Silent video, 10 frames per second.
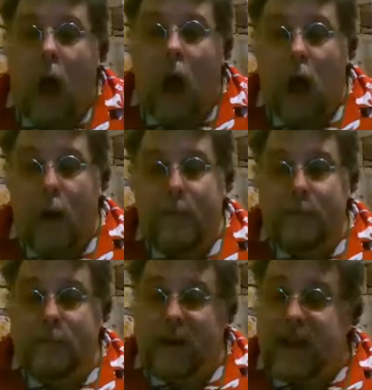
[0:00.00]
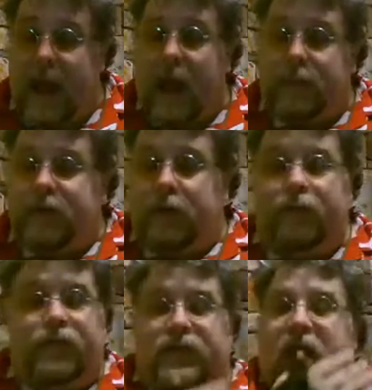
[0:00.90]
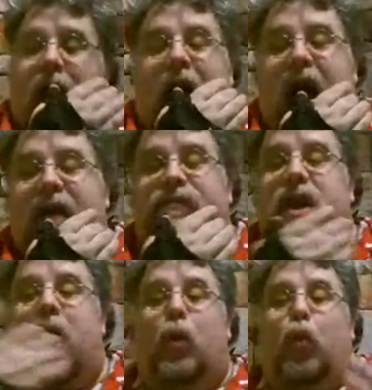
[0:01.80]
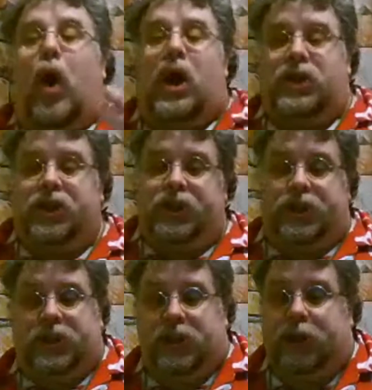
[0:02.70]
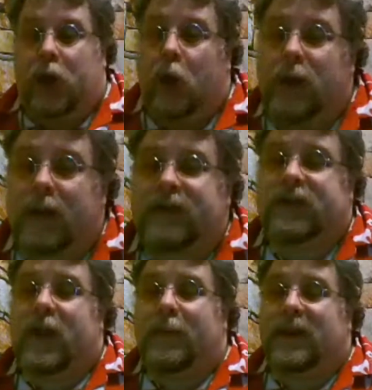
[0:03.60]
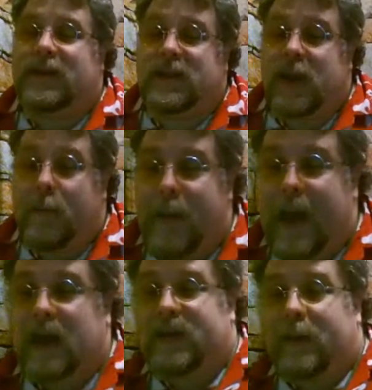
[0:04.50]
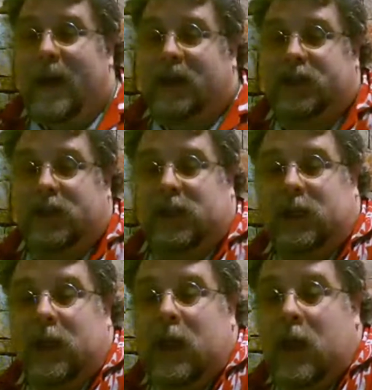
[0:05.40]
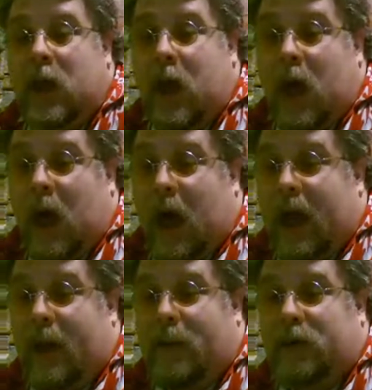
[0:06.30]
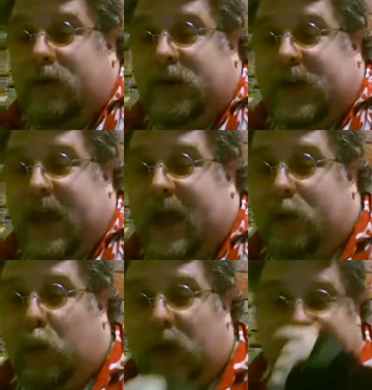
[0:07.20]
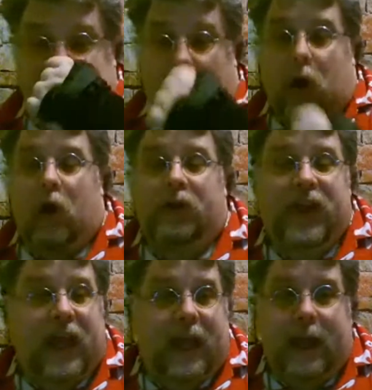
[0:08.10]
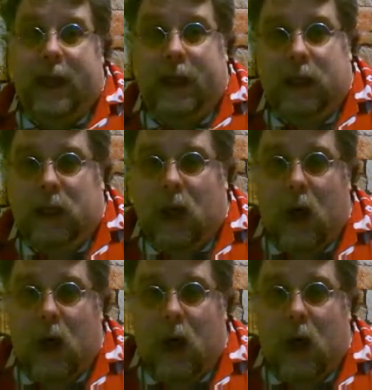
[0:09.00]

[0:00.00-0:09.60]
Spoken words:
But yeah, I have not watched the show. Let me skip back because I almost had what's called a